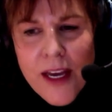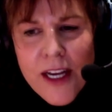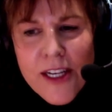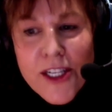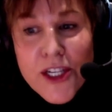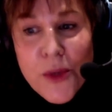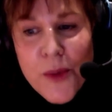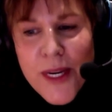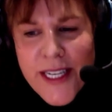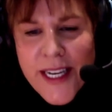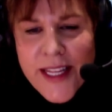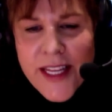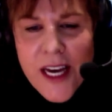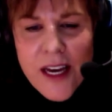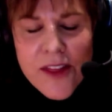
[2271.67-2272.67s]
So we
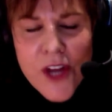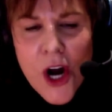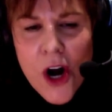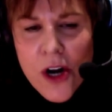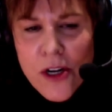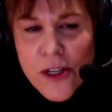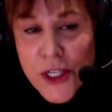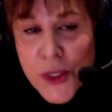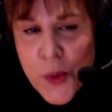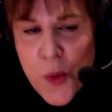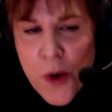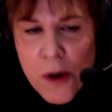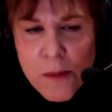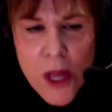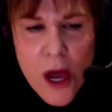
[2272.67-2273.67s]
did the Heart of the
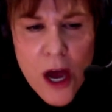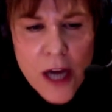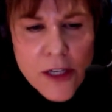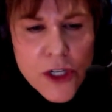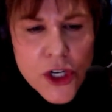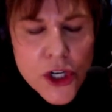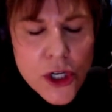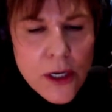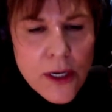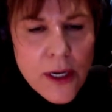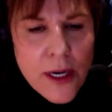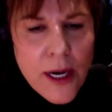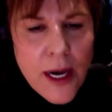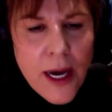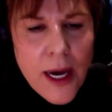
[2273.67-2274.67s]
Swarm launch.
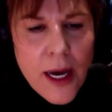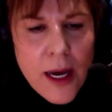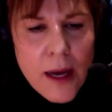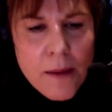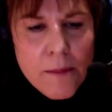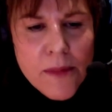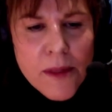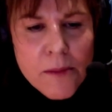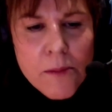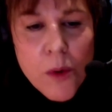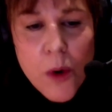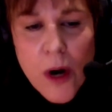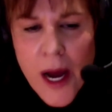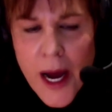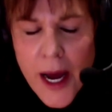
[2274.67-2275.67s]
The
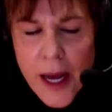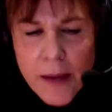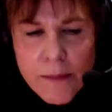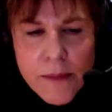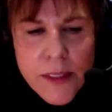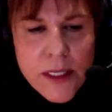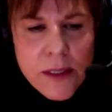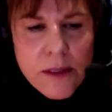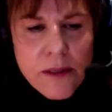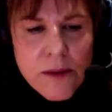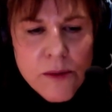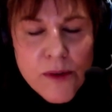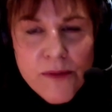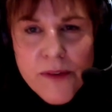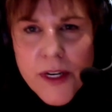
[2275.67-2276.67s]
Morheims
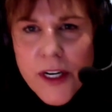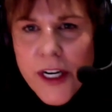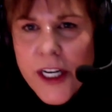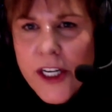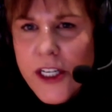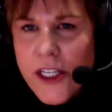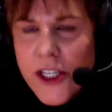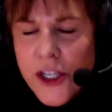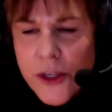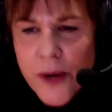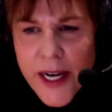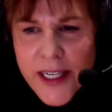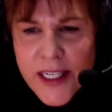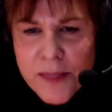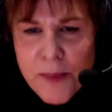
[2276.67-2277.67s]
were very good to
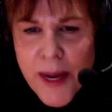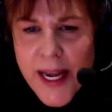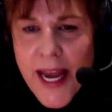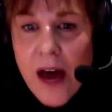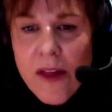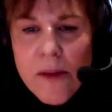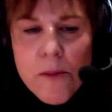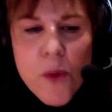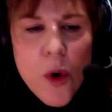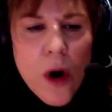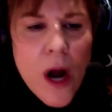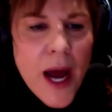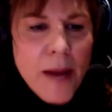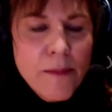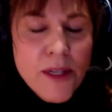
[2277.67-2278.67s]
us. By now, the
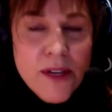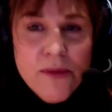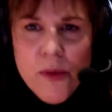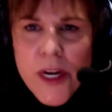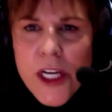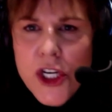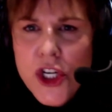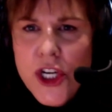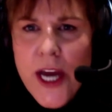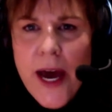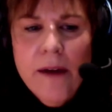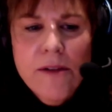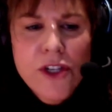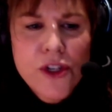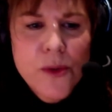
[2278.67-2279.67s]
Morheims have reached
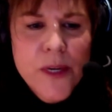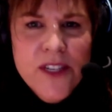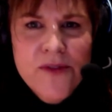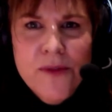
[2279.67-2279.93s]
out to us